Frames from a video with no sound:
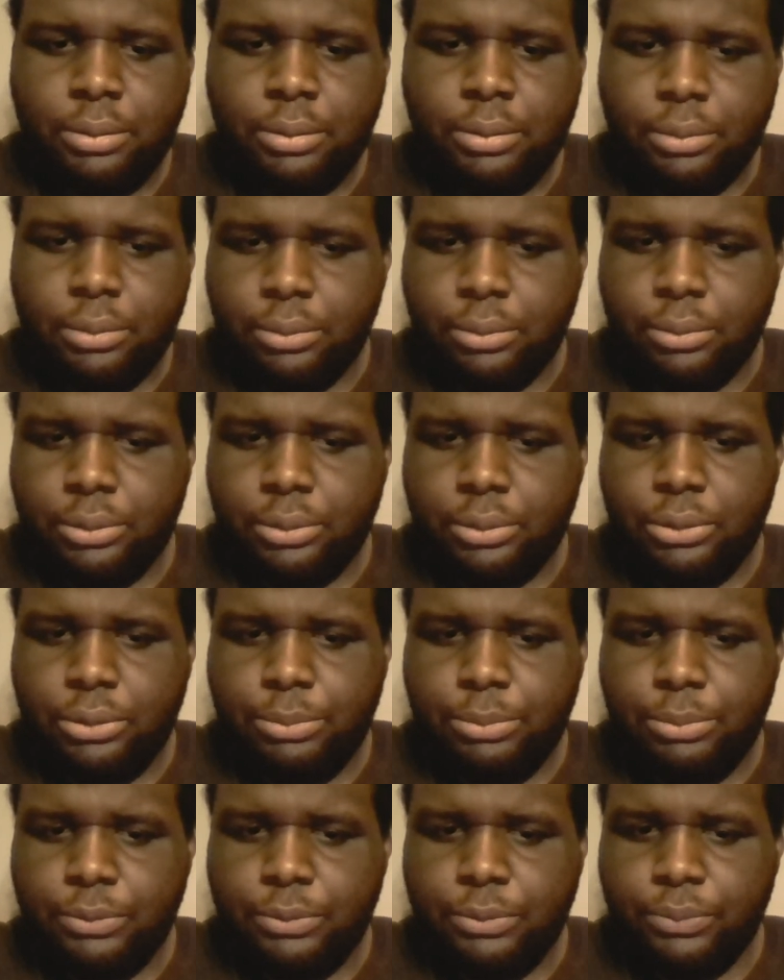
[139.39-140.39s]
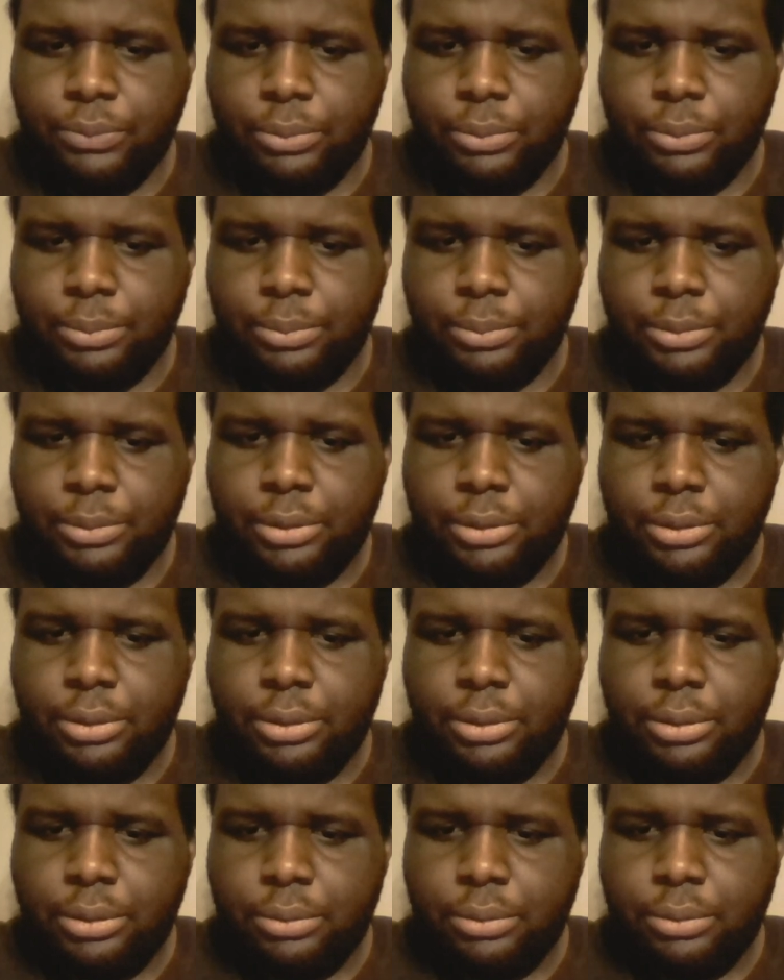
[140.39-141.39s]
her human form
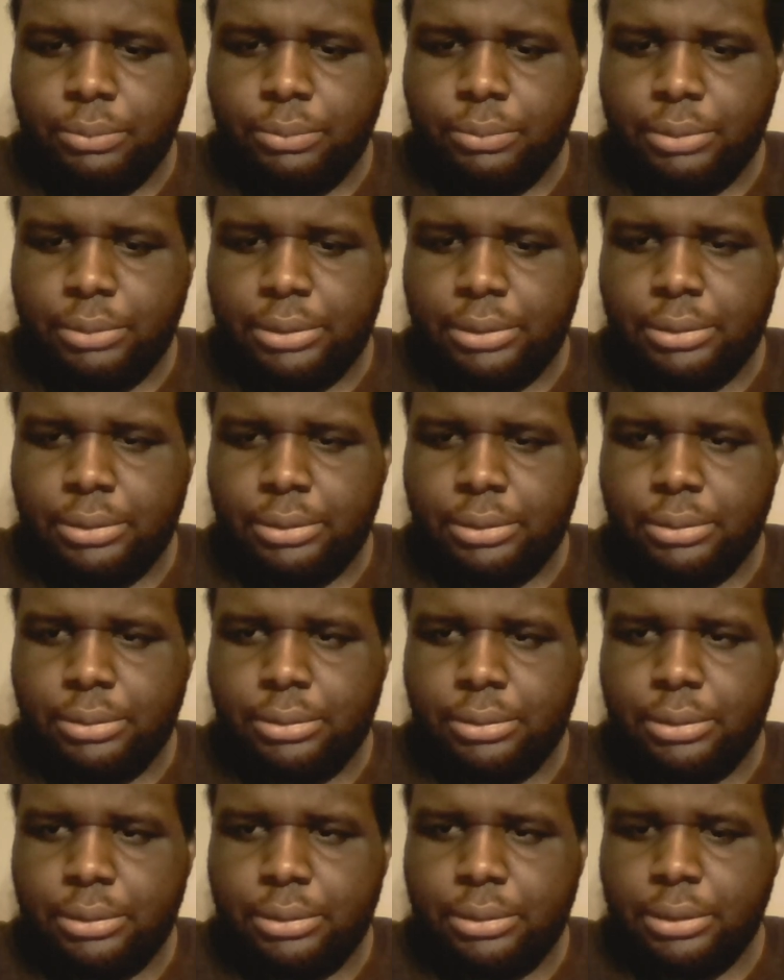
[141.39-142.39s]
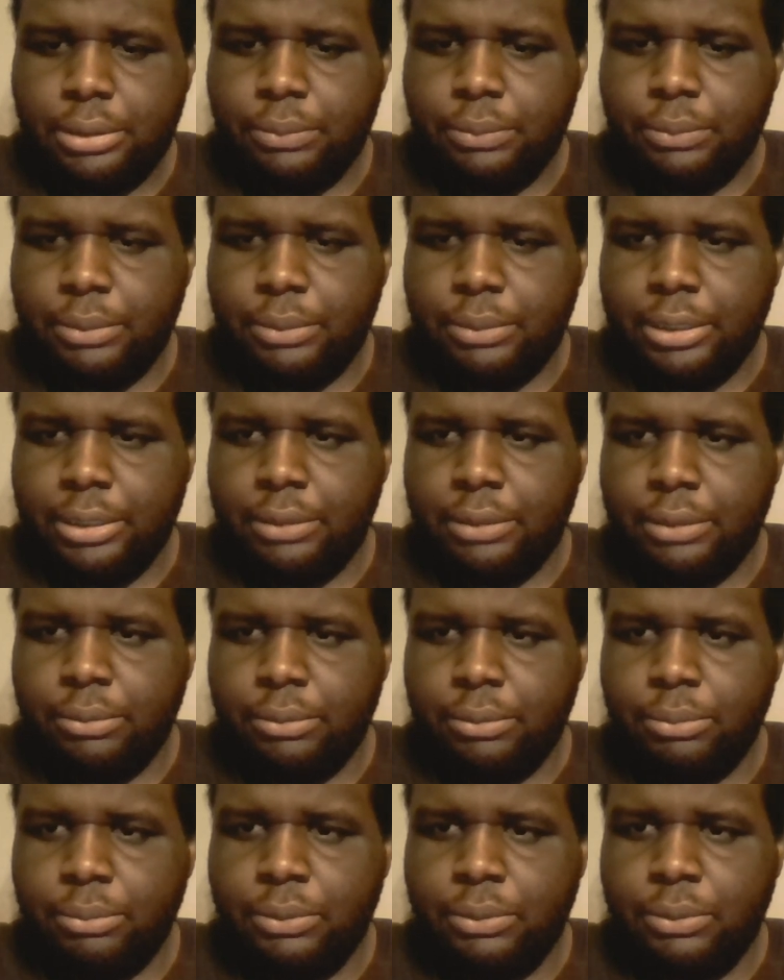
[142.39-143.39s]
when the White
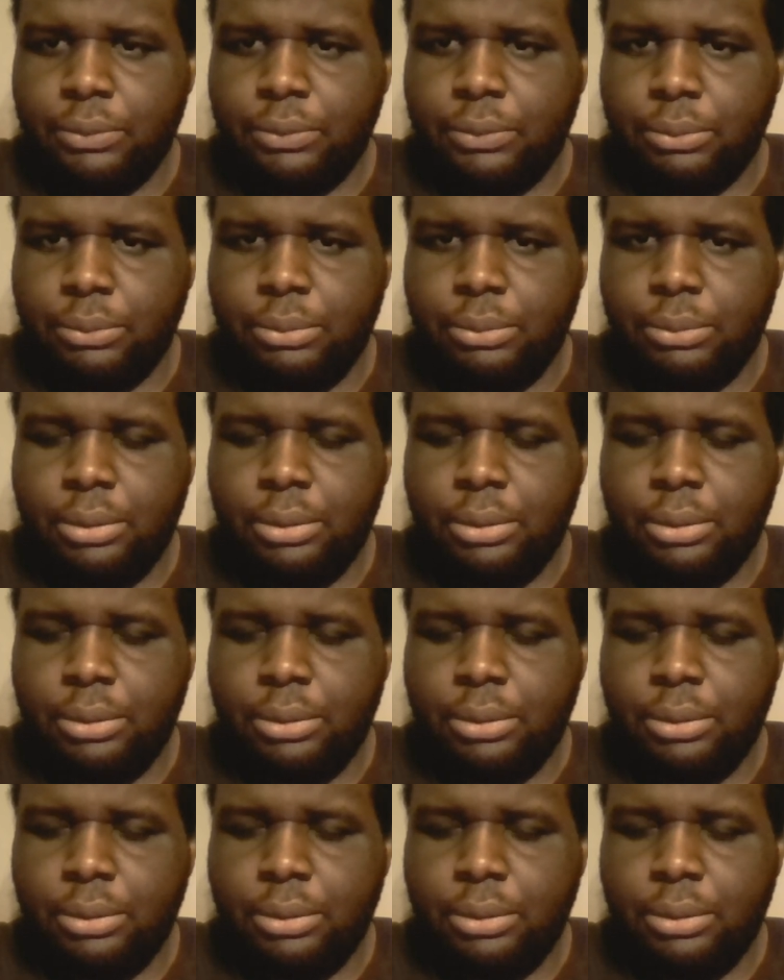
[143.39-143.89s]
Wizard